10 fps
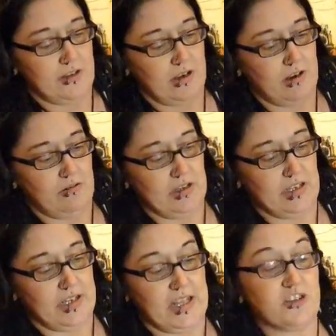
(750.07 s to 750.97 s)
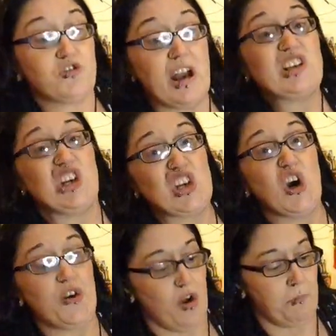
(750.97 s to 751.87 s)
So it's gradually
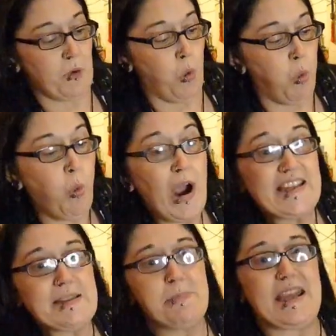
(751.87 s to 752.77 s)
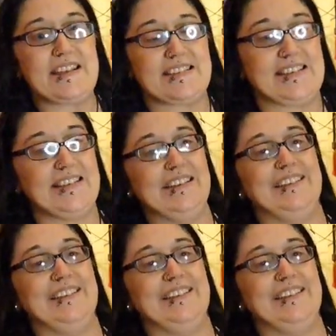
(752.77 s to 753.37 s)
gone up quite a bit.